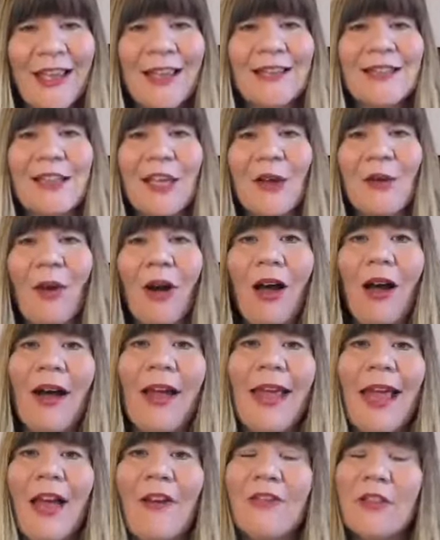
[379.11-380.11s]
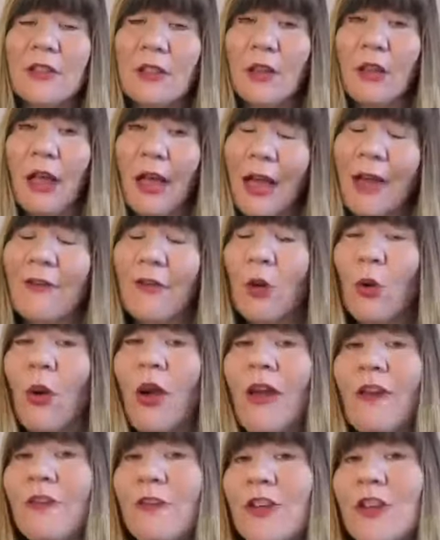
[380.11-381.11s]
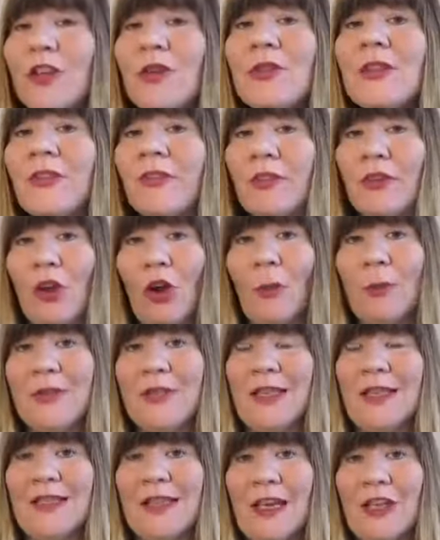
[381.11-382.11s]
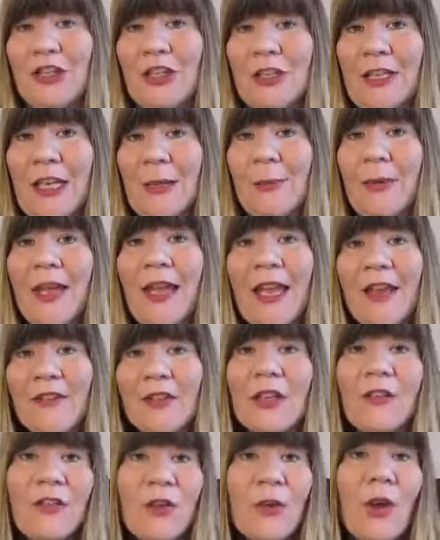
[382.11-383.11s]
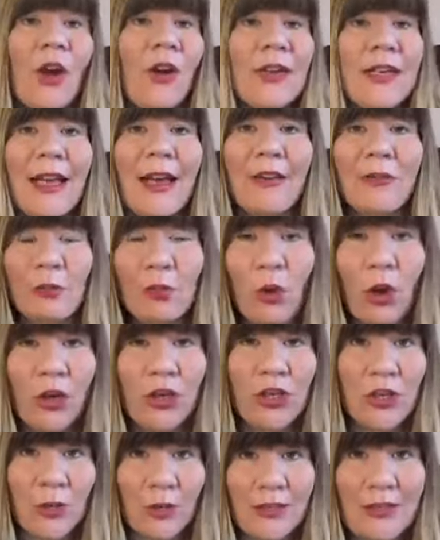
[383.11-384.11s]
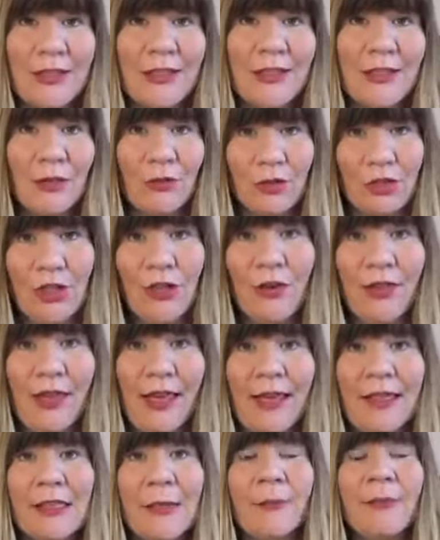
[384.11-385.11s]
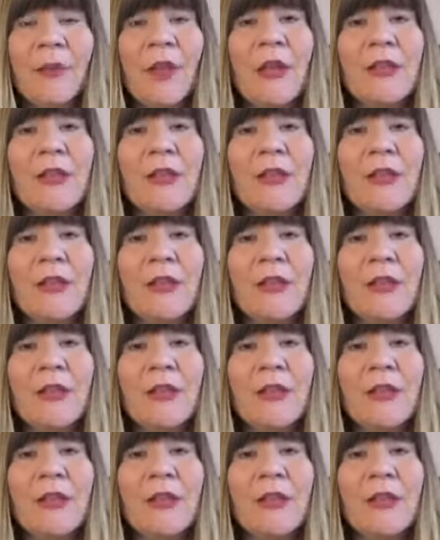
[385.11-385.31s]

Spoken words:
So I have quite a few different opt-ins actually, but even if you only have one, you can still do this.